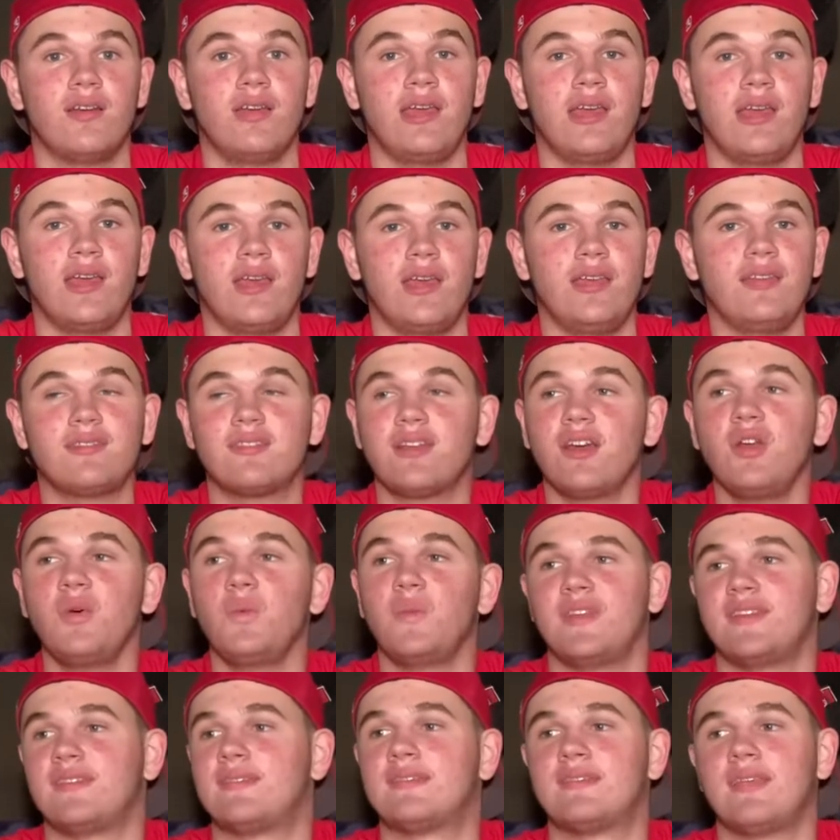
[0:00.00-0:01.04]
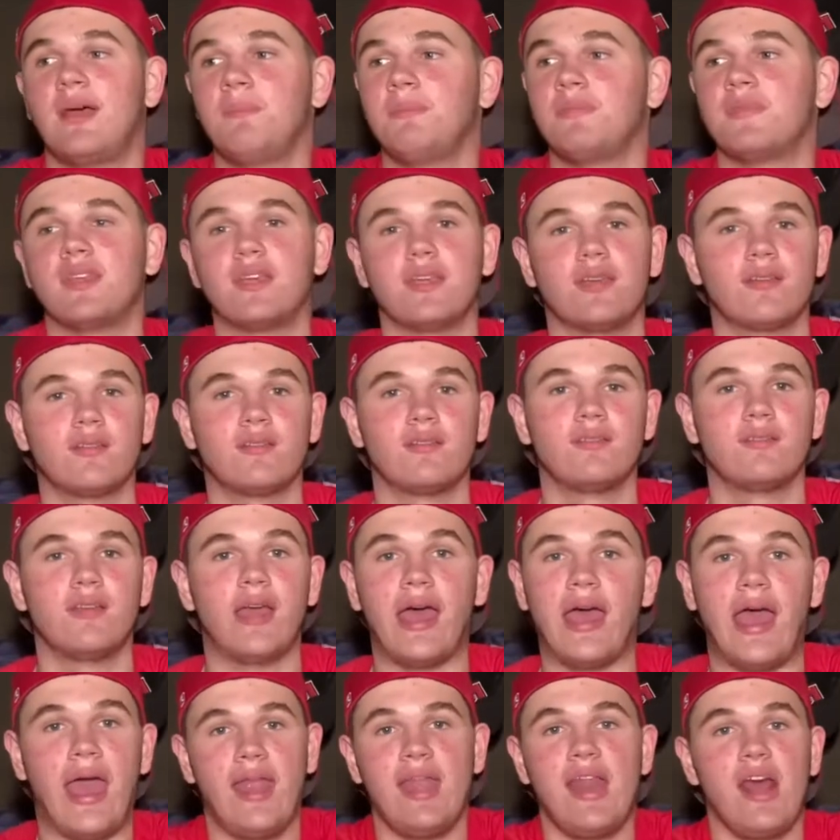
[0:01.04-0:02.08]
He's going to win something.
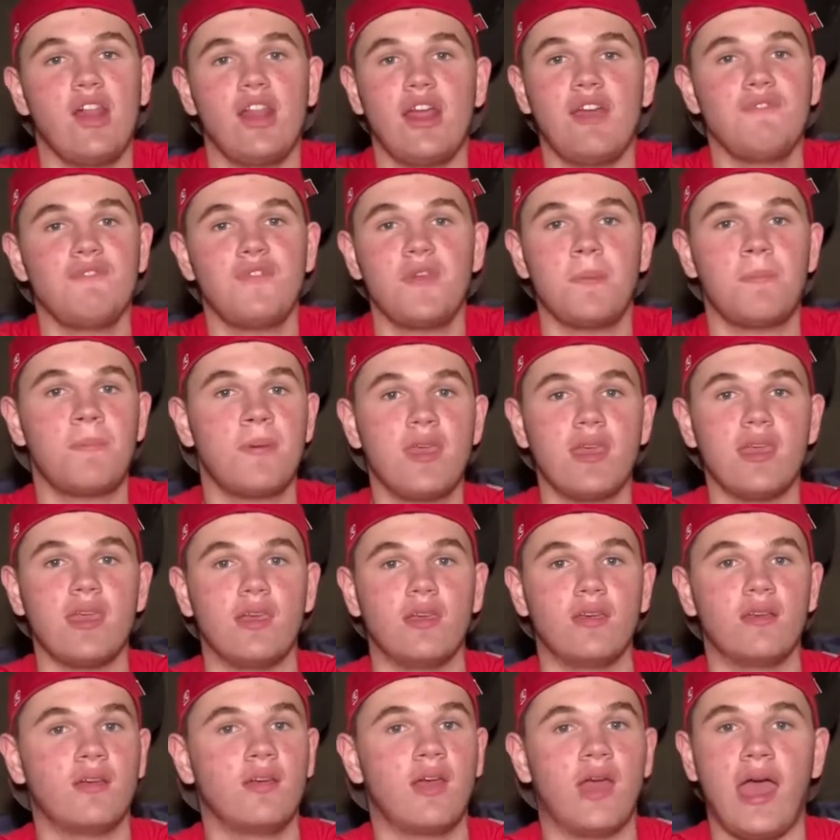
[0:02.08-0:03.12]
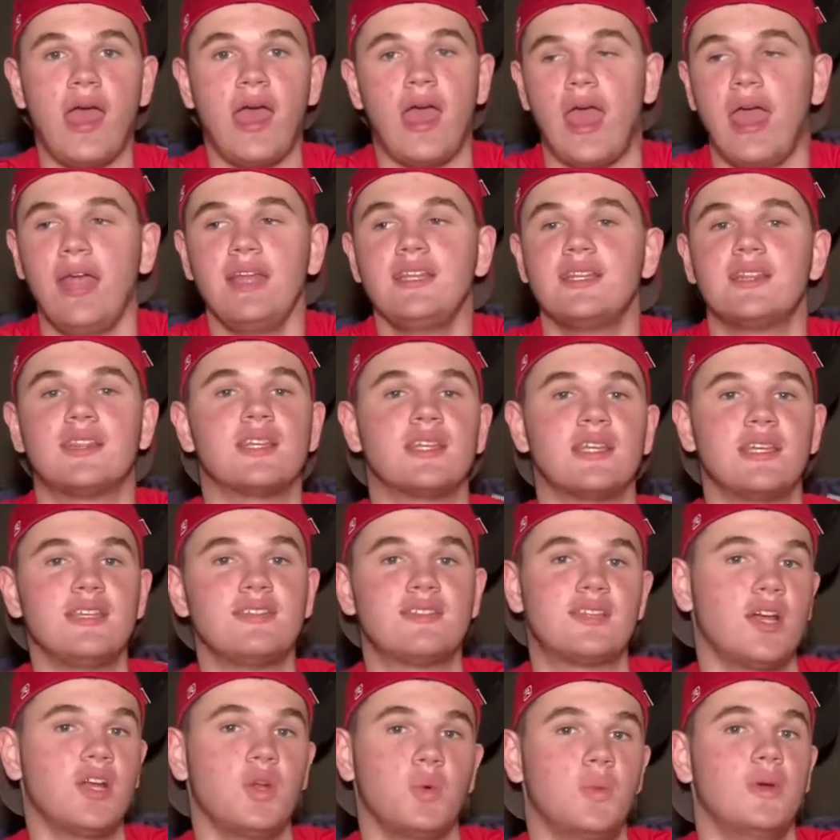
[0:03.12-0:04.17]
NL MVP, anything. He's
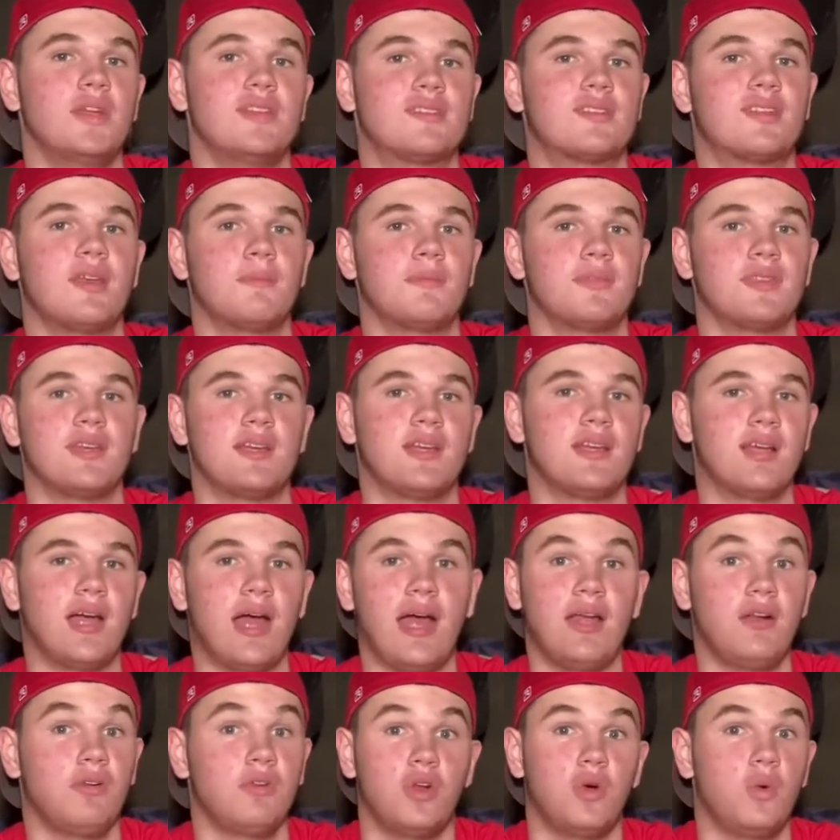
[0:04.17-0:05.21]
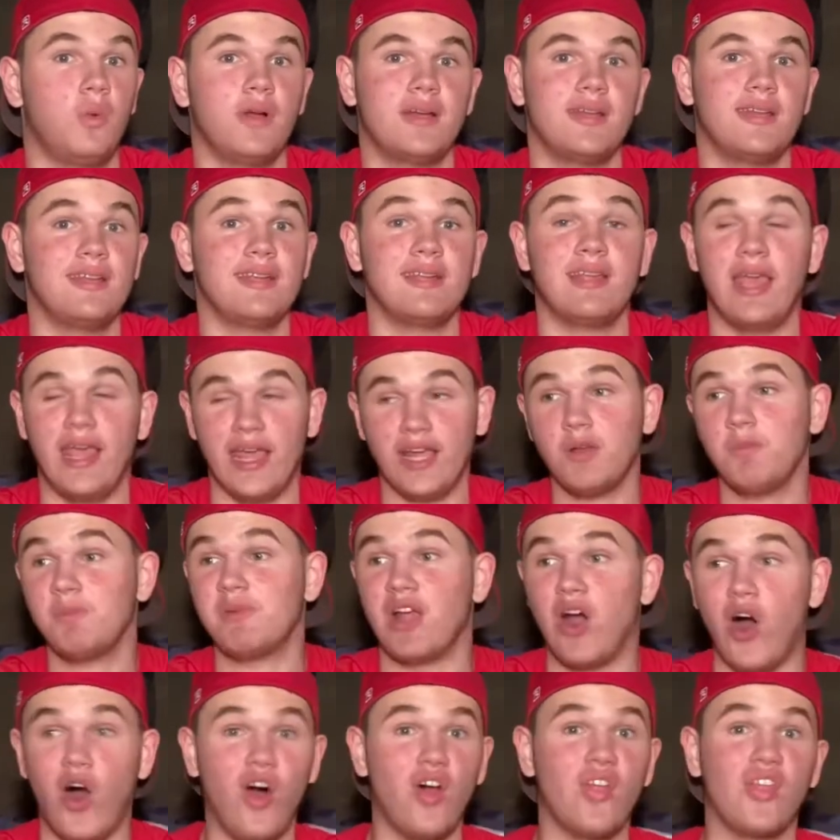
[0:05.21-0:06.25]
going to win something. I don't know what it is. It could be
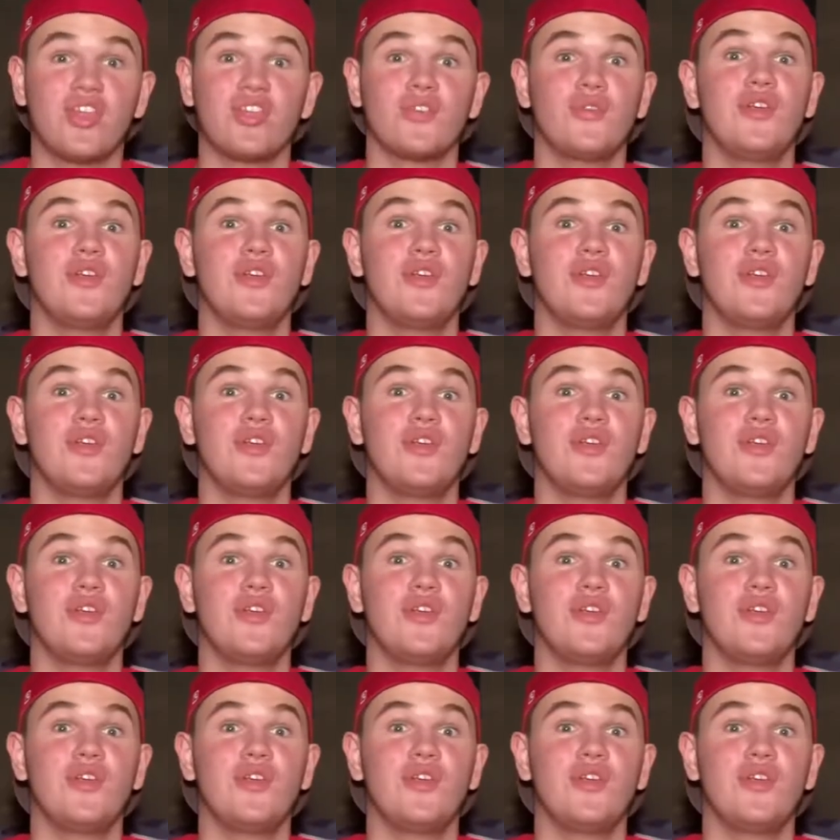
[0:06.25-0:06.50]
all 3